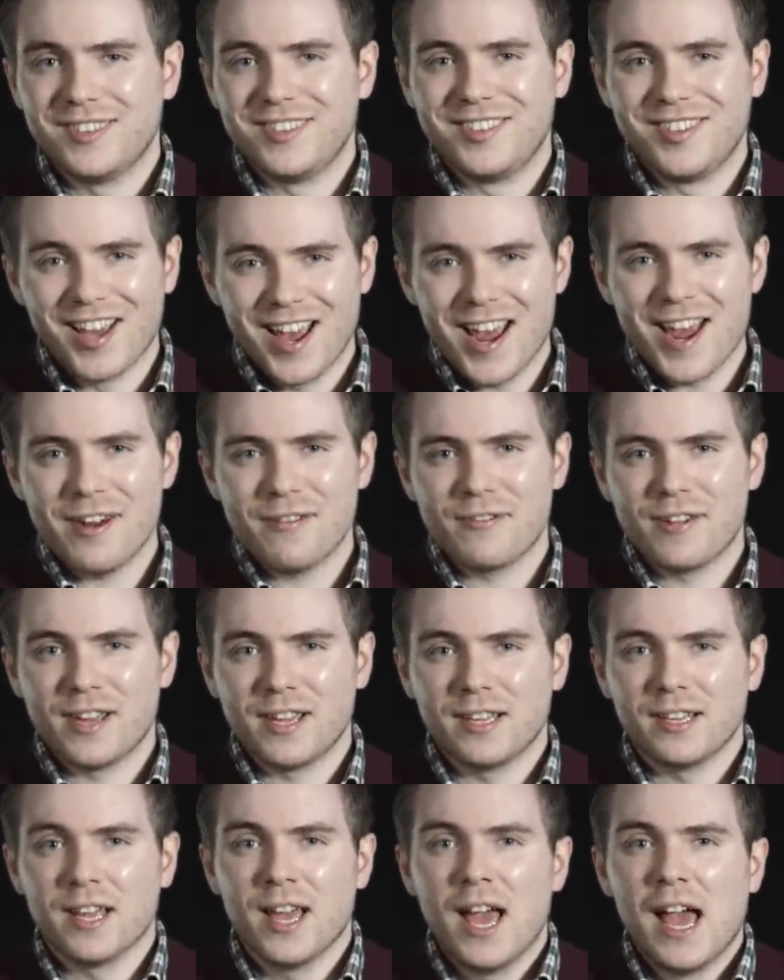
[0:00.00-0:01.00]

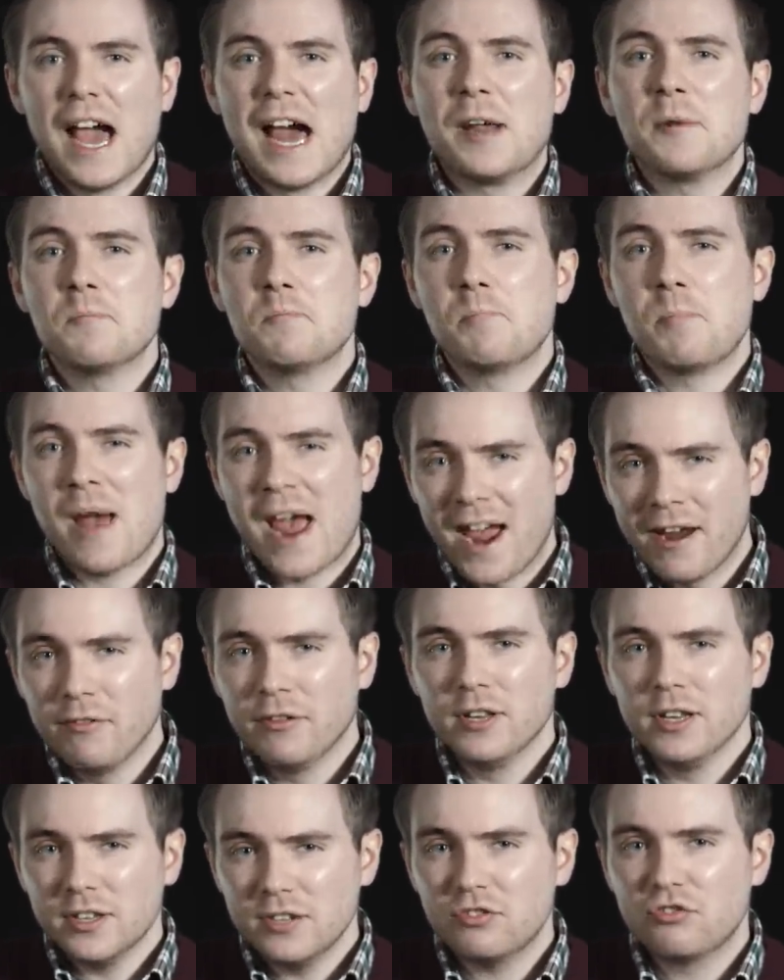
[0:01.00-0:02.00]
daring, and
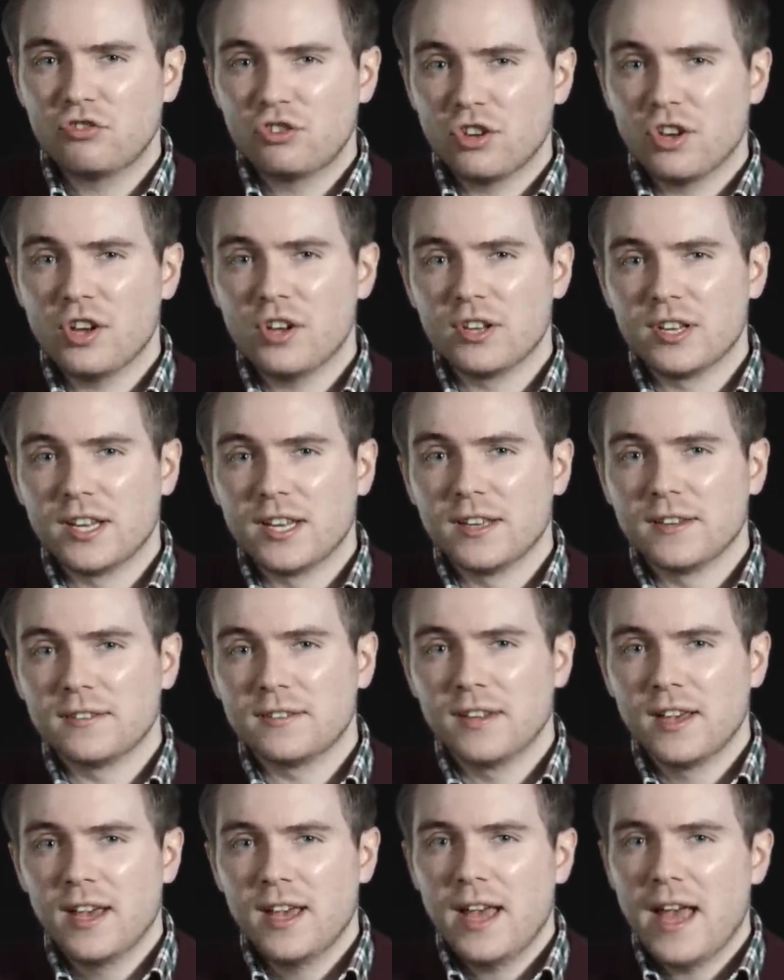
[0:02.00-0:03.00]
perilous journeys